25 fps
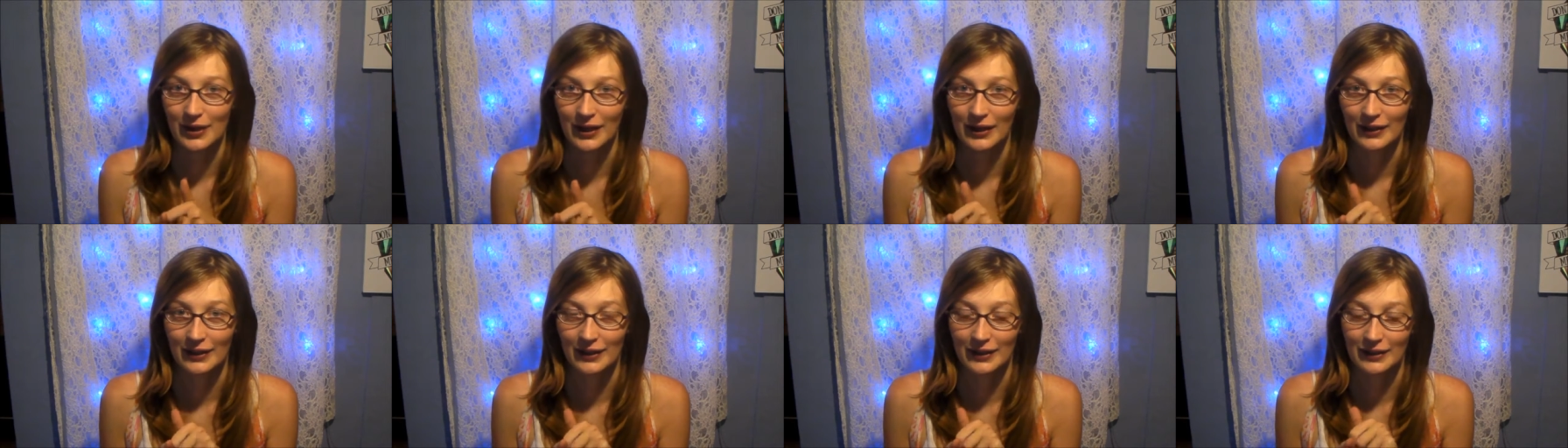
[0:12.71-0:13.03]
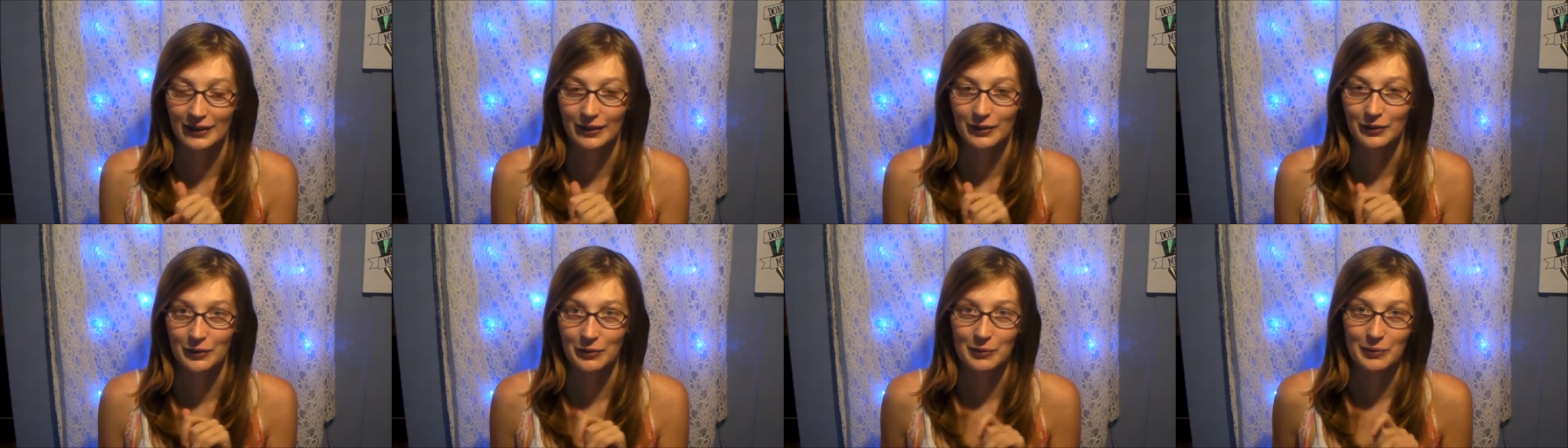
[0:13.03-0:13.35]
I think
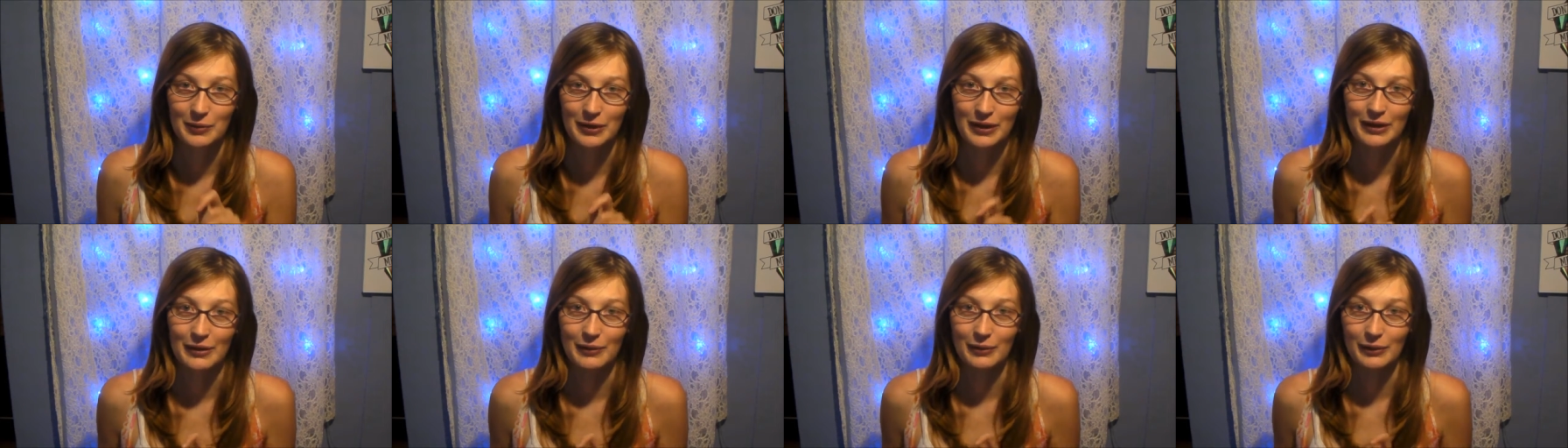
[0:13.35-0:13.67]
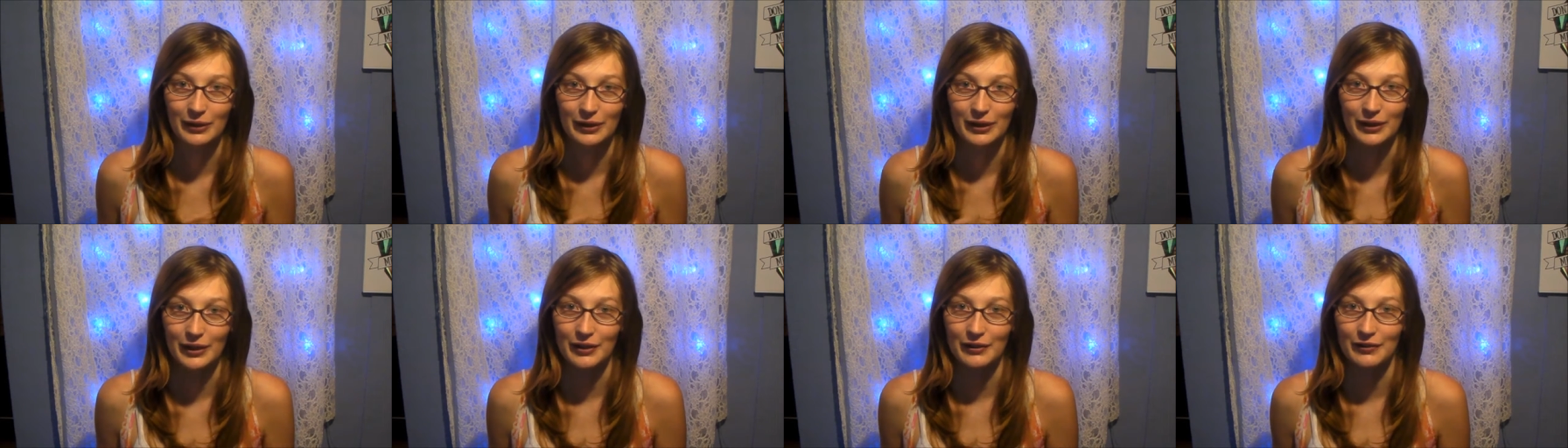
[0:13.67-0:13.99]
this will be a
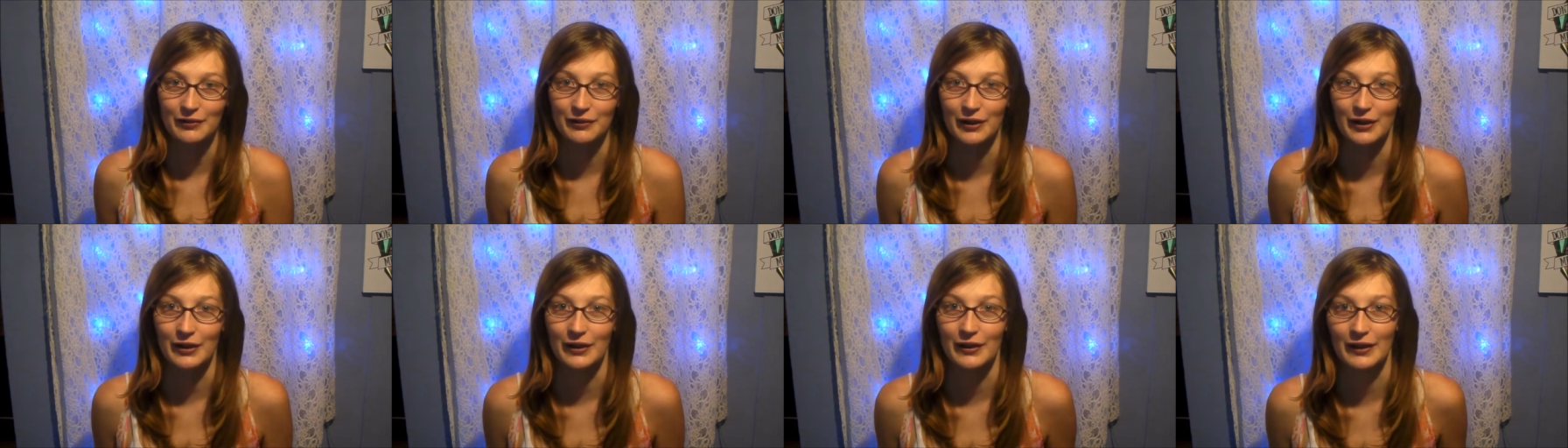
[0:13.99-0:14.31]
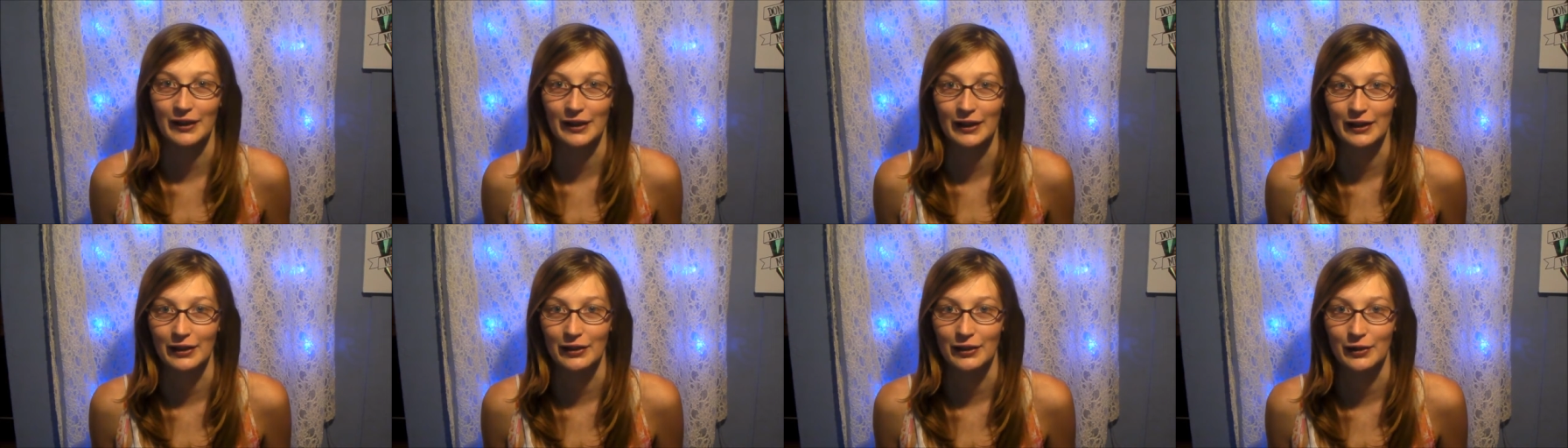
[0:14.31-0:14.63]
really fun
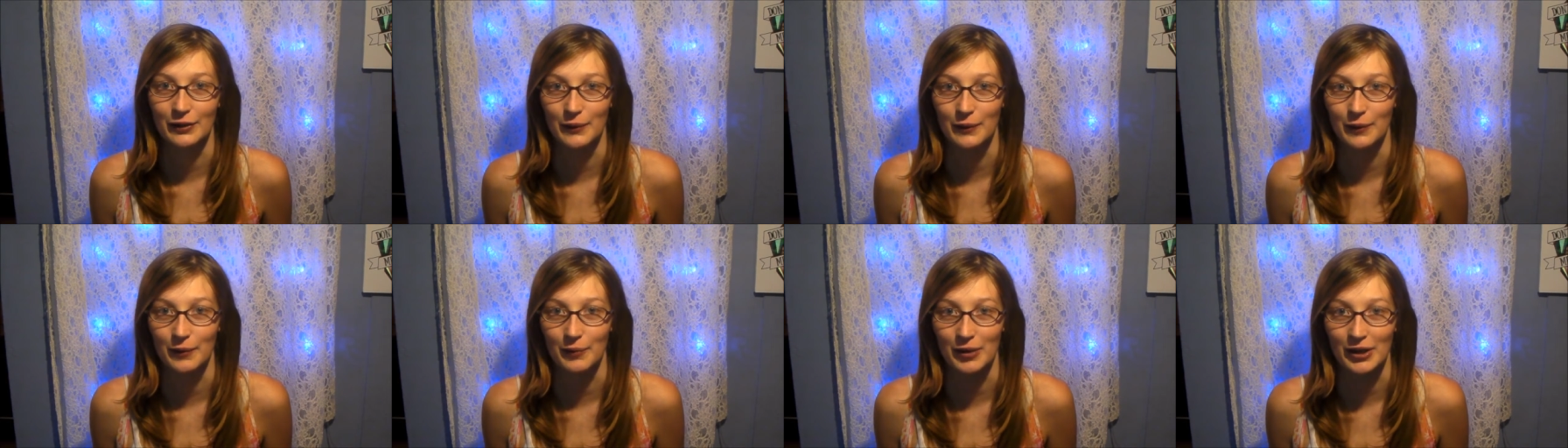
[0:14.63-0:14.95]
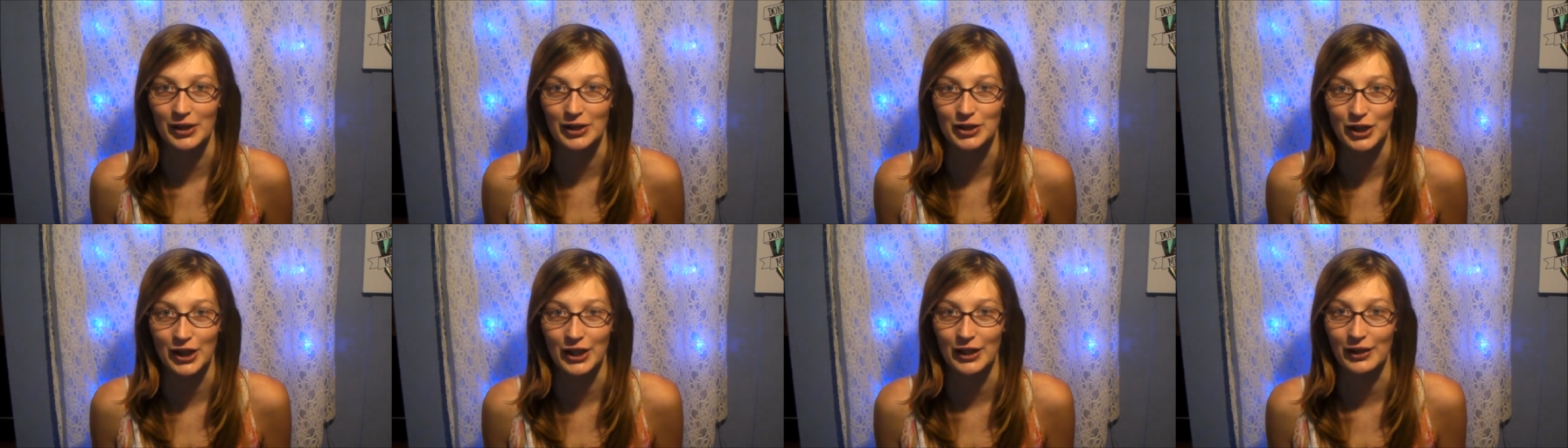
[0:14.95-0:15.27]
thing to do on my
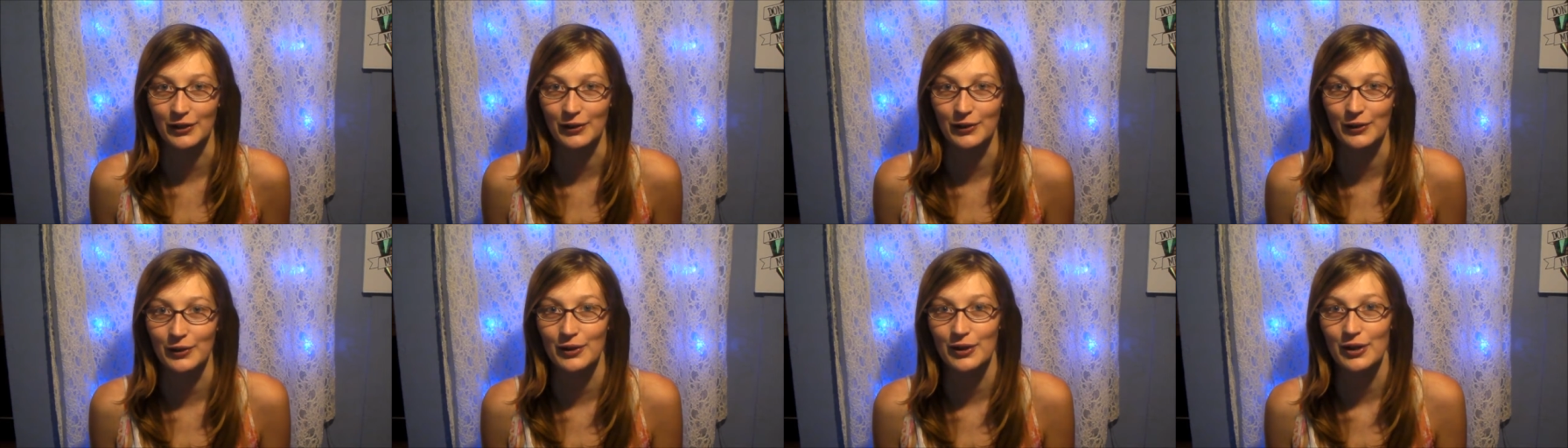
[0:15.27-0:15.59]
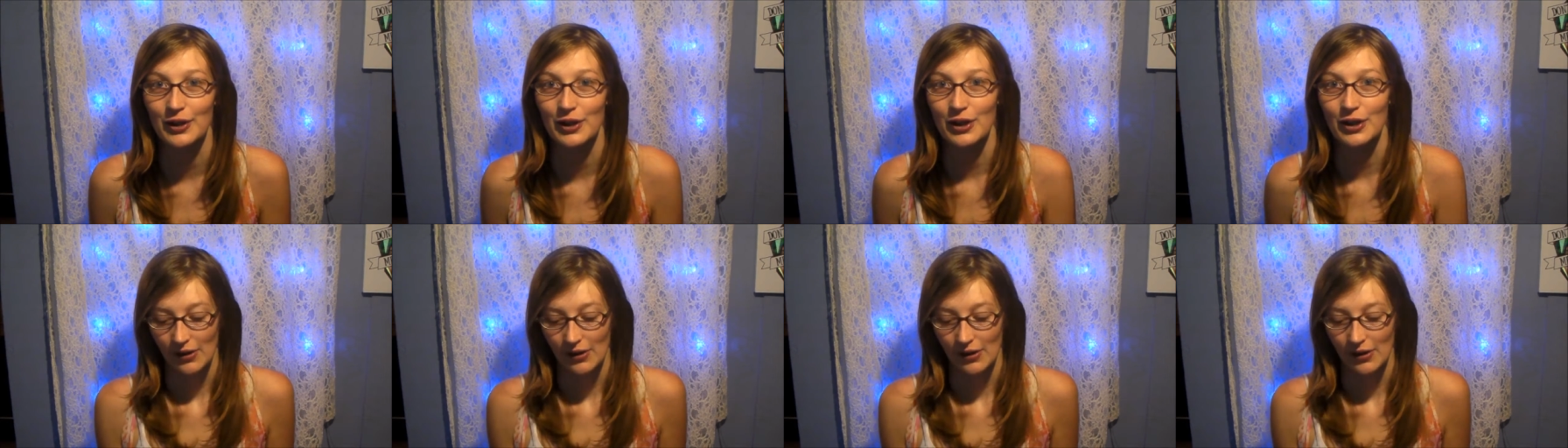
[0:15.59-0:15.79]
channel.